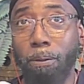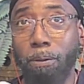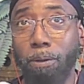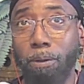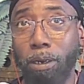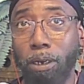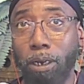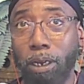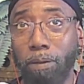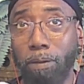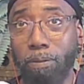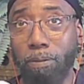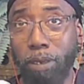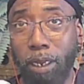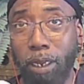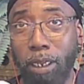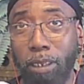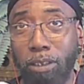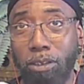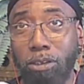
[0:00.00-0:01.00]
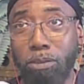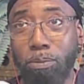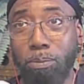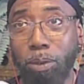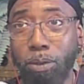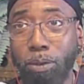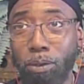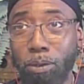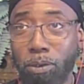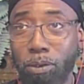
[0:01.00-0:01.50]
live in
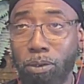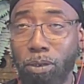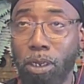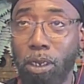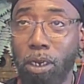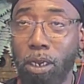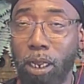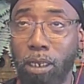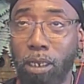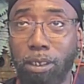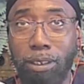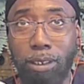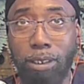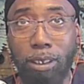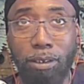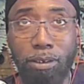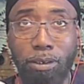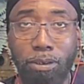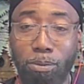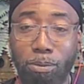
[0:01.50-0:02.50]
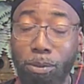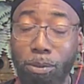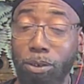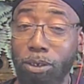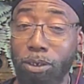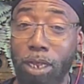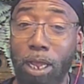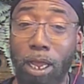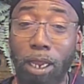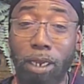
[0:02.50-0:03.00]
a sense of
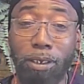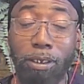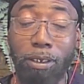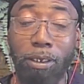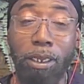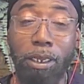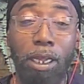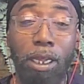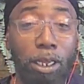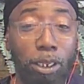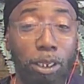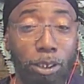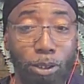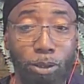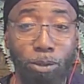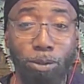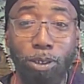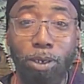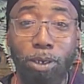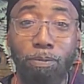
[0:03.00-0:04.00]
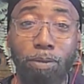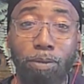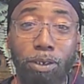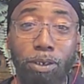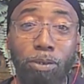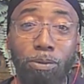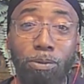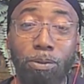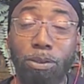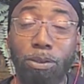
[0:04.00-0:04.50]
spirituality, those
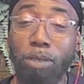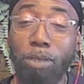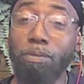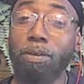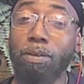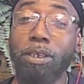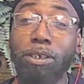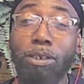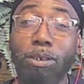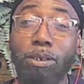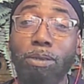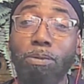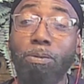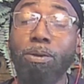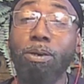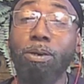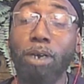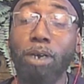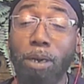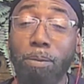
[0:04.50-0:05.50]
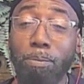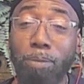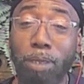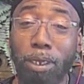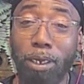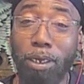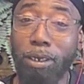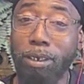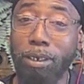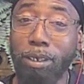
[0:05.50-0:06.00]
individuals eventually will come
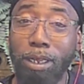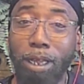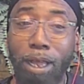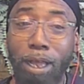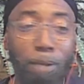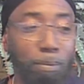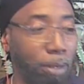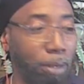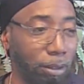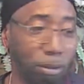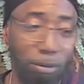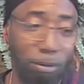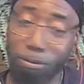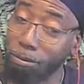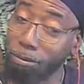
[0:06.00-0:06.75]
there. I mean,